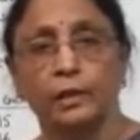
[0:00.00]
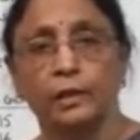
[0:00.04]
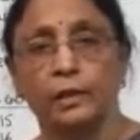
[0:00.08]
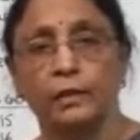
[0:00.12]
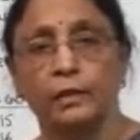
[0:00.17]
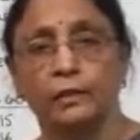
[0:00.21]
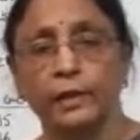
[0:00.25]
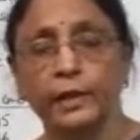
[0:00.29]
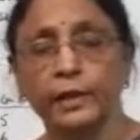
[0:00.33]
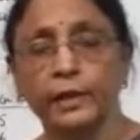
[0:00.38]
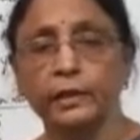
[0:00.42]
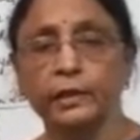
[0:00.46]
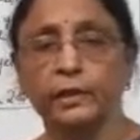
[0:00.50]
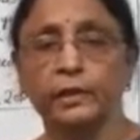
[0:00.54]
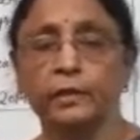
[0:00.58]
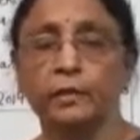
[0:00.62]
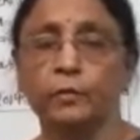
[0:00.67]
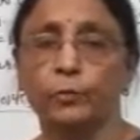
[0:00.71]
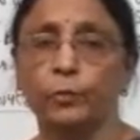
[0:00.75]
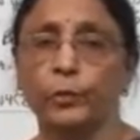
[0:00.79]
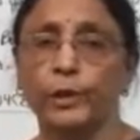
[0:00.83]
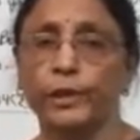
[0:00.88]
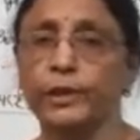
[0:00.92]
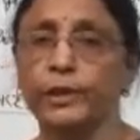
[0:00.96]
Right?
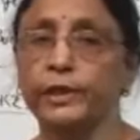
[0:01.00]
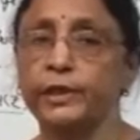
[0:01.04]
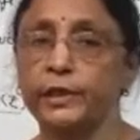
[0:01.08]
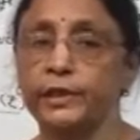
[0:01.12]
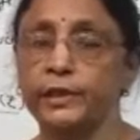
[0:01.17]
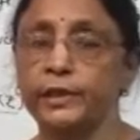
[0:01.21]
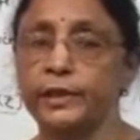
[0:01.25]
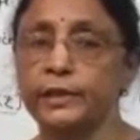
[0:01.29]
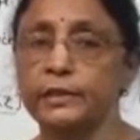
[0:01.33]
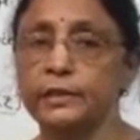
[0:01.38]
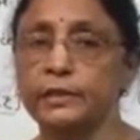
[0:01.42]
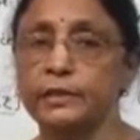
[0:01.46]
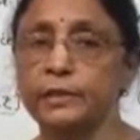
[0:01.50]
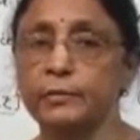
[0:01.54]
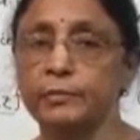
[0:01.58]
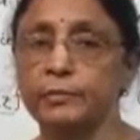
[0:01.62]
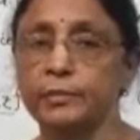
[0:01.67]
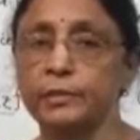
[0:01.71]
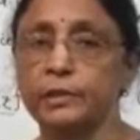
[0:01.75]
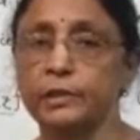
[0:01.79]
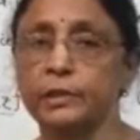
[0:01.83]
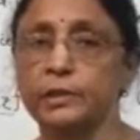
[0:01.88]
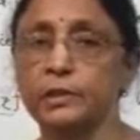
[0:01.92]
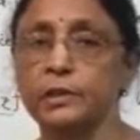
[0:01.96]
Weighted index
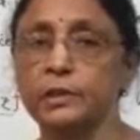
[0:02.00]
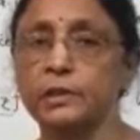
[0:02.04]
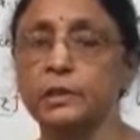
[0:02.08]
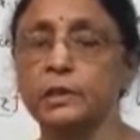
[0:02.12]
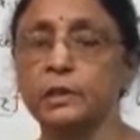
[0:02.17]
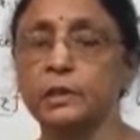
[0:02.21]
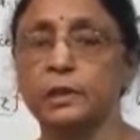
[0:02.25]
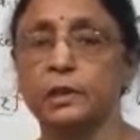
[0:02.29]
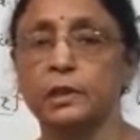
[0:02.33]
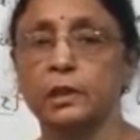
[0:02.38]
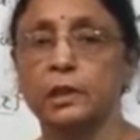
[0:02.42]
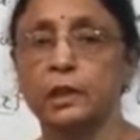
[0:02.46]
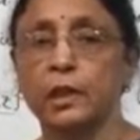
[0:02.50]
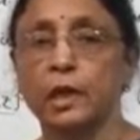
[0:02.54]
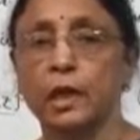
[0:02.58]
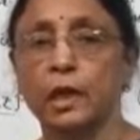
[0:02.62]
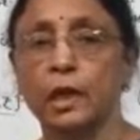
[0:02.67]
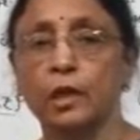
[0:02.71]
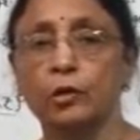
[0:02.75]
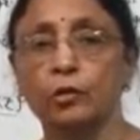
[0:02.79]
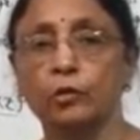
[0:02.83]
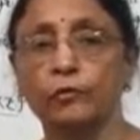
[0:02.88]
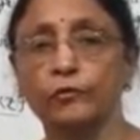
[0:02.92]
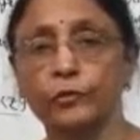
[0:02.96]
numbers
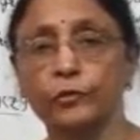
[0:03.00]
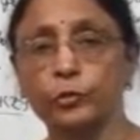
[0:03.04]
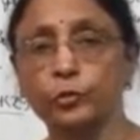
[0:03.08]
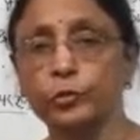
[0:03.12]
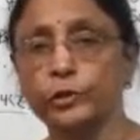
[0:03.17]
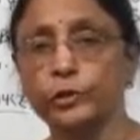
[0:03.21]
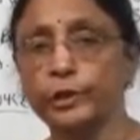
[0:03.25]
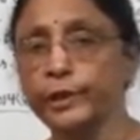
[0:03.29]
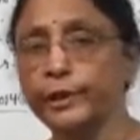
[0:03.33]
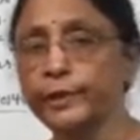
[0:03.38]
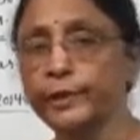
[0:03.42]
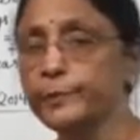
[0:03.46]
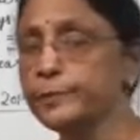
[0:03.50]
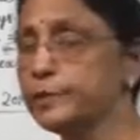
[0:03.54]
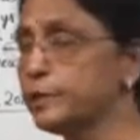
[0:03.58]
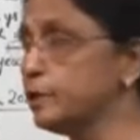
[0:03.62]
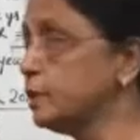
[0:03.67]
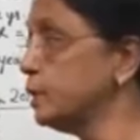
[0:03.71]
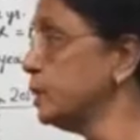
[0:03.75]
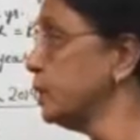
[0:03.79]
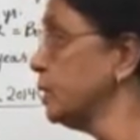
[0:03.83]
are of two types,